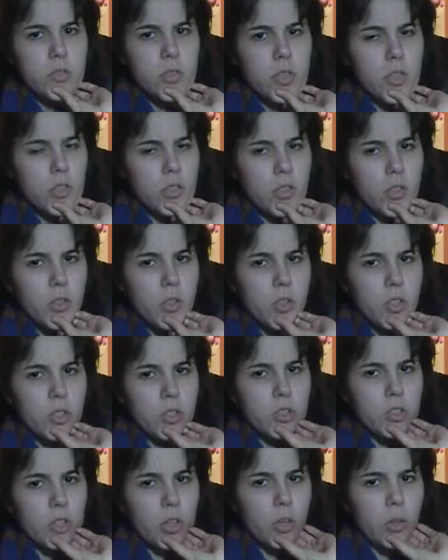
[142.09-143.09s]
or
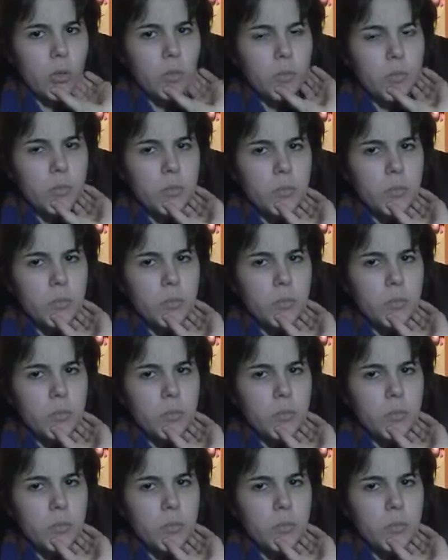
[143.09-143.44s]
so.